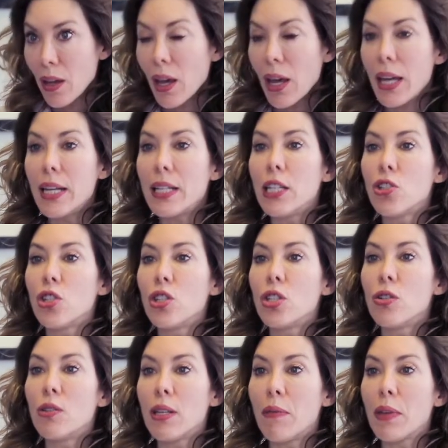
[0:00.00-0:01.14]
in addition to
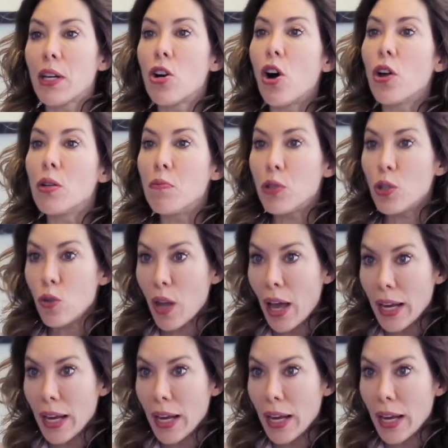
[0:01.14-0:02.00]
something called a blue light,